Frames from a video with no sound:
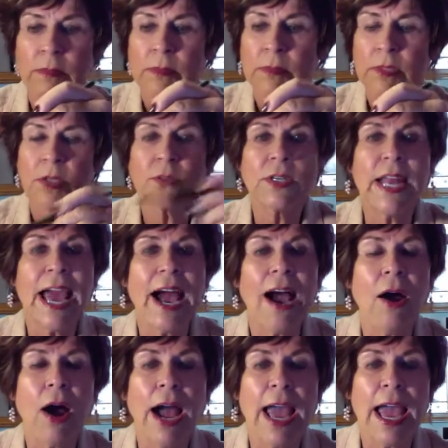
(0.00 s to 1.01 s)
So
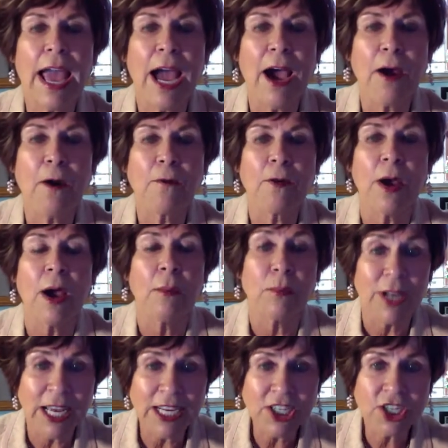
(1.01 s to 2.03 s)
now I have
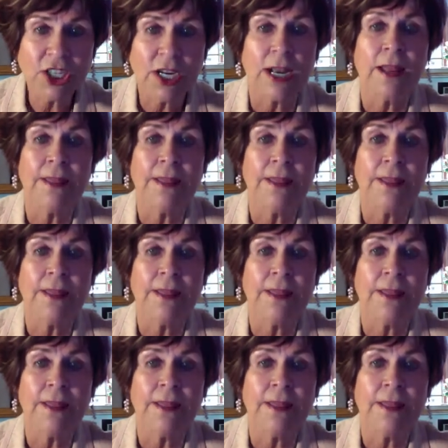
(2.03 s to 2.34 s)
blush,